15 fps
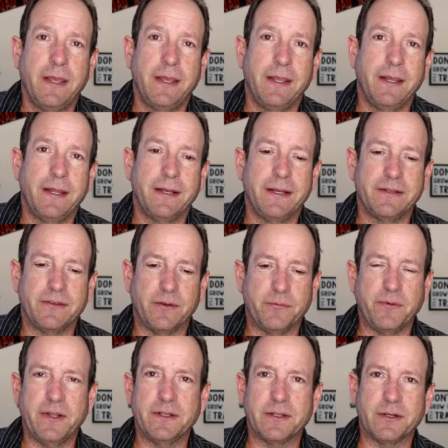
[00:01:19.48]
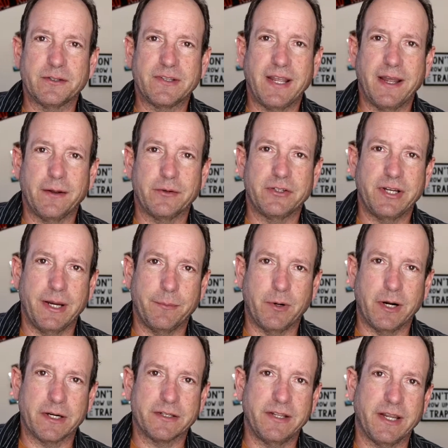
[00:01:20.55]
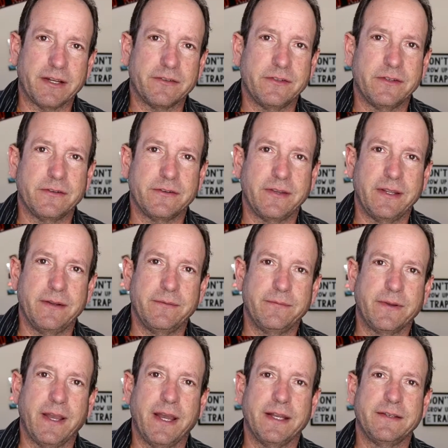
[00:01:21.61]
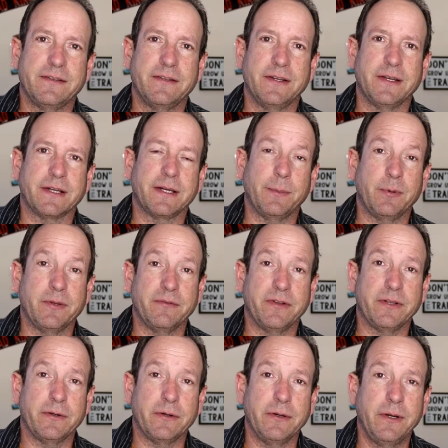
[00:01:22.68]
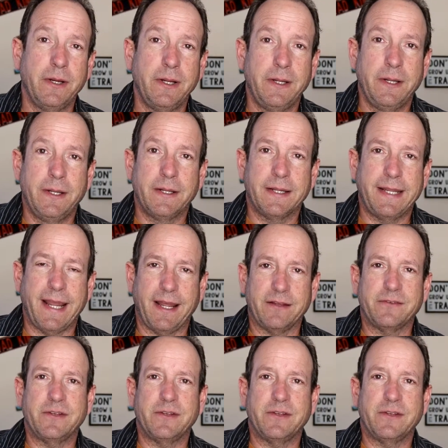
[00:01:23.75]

And it's a fun little town, Shamrock, Texas. They've got a couple of other gas